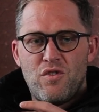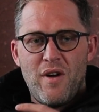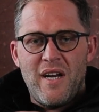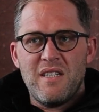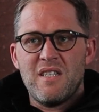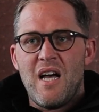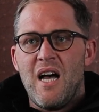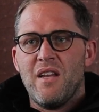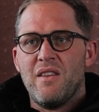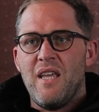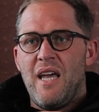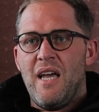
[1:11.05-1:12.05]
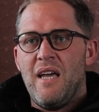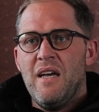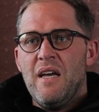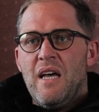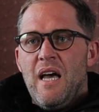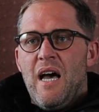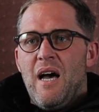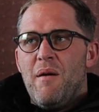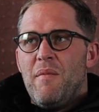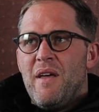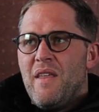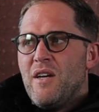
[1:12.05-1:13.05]
trends out there,
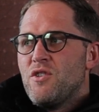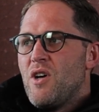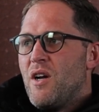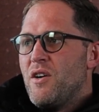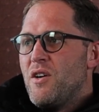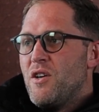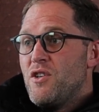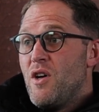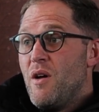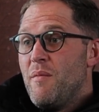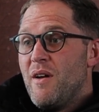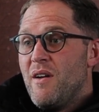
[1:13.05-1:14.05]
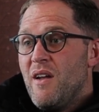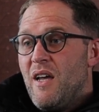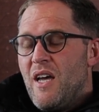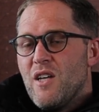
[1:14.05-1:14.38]
and then try to determine.